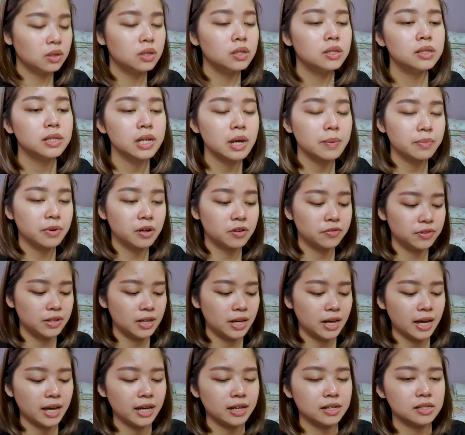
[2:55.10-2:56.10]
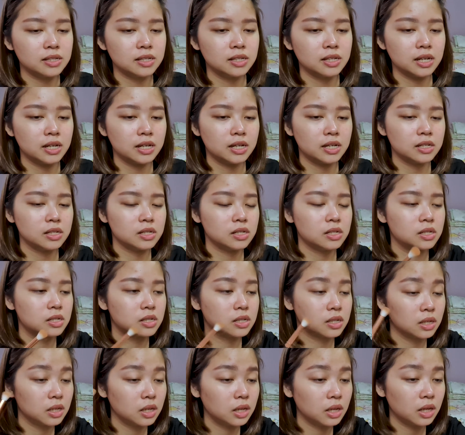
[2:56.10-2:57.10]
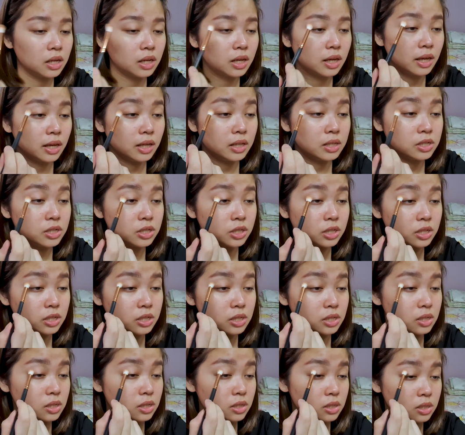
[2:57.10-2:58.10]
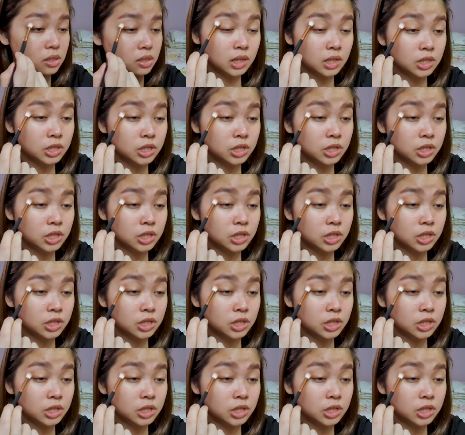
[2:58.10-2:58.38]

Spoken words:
Tap off the excess and just